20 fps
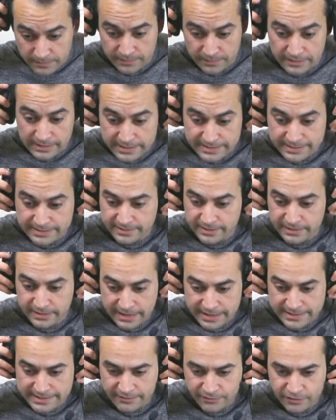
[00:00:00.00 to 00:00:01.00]
Let's
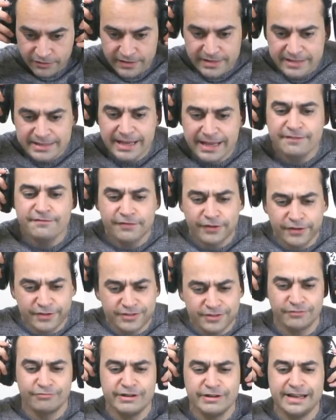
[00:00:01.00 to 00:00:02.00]
have. These
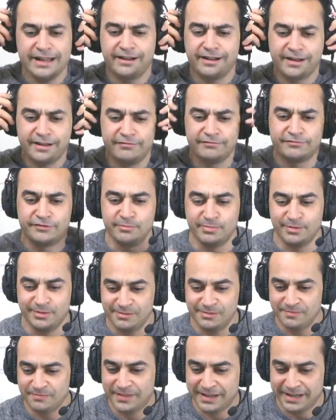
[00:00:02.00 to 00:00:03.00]
headphones are really
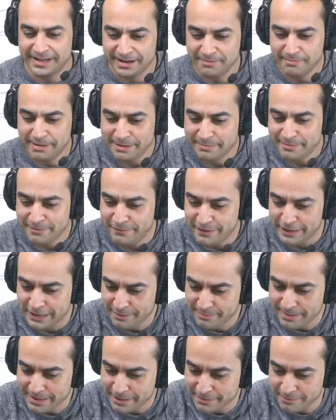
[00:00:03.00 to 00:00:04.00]
uncomfortable. They kind of make me feel a
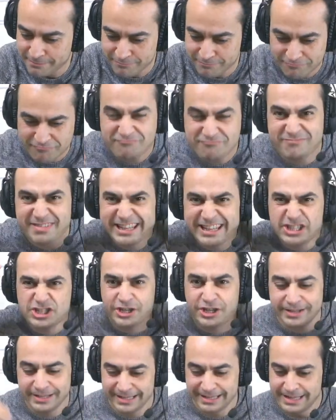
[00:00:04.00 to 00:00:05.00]
little bit
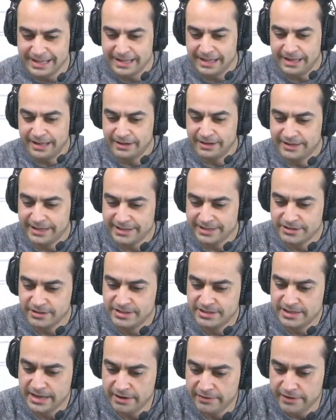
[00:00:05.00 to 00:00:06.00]
itchy. Okay, so
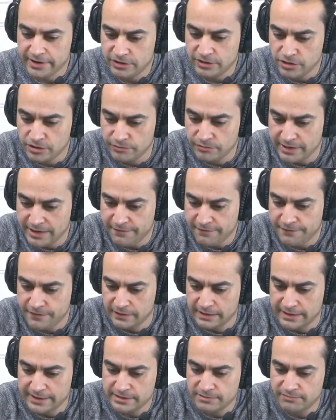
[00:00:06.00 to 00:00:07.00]
Terry, do you really
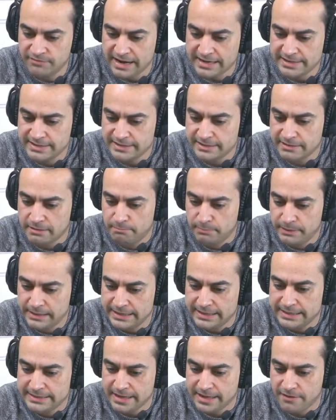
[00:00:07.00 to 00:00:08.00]
feel that this vaccine is
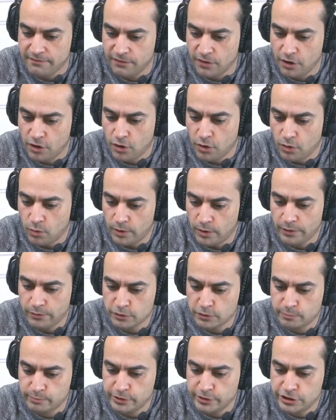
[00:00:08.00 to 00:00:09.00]
completely safe when it
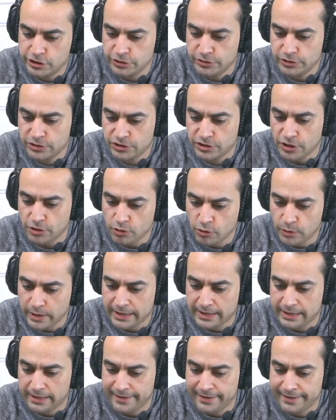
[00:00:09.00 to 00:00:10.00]
was produced so
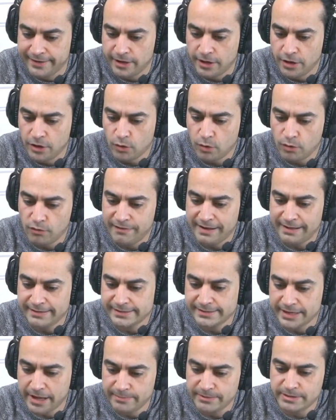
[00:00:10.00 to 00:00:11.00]
quickly
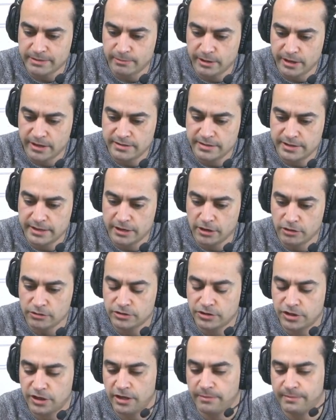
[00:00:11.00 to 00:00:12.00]
without time to monitor the
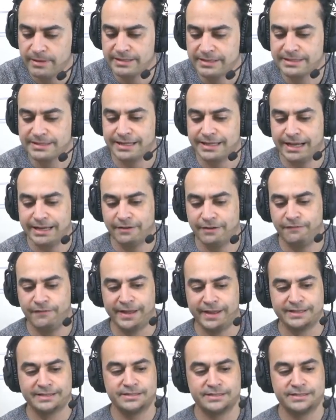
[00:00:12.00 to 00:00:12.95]
long-term side effects?